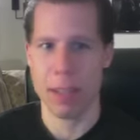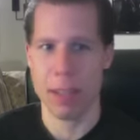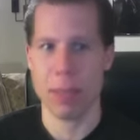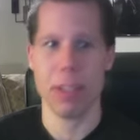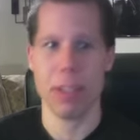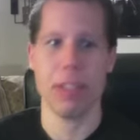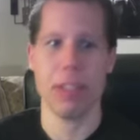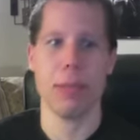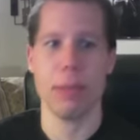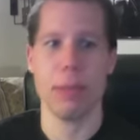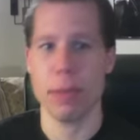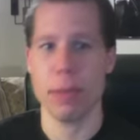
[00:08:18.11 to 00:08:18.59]
I
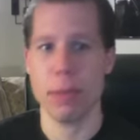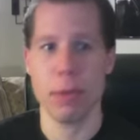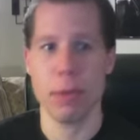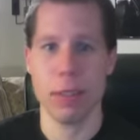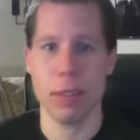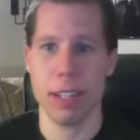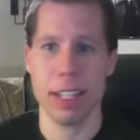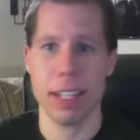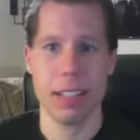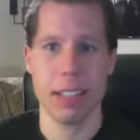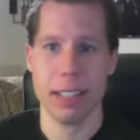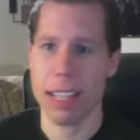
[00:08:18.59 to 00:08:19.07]
mean, you
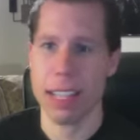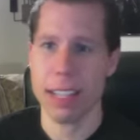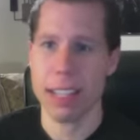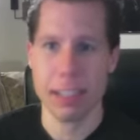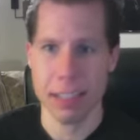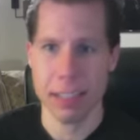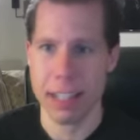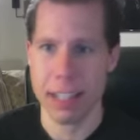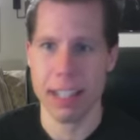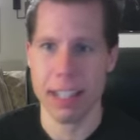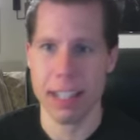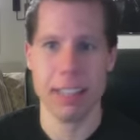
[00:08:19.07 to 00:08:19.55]
look at
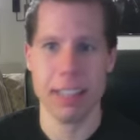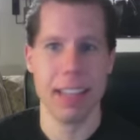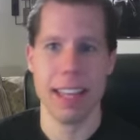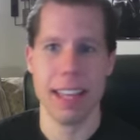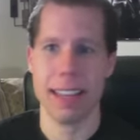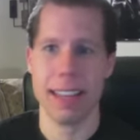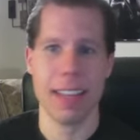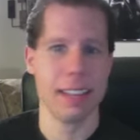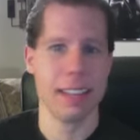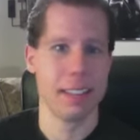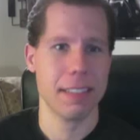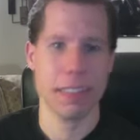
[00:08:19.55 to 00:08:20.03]
Disney.
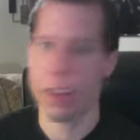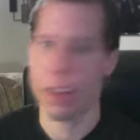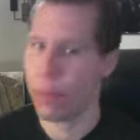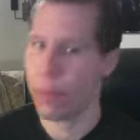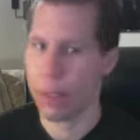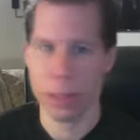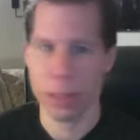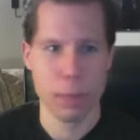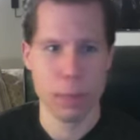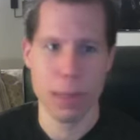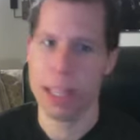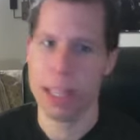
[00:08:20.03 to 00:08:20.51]
That stuff
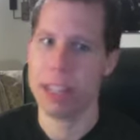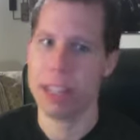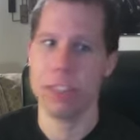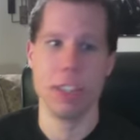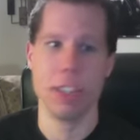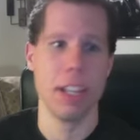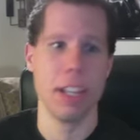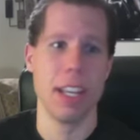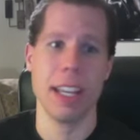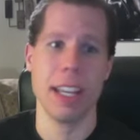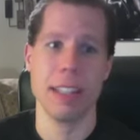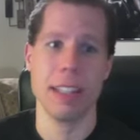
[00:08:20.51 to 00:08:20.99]
is
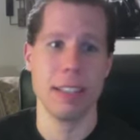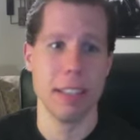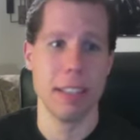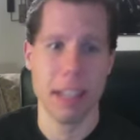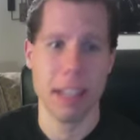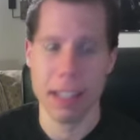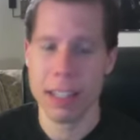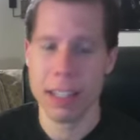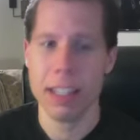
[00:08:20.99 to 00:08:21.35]
PG, and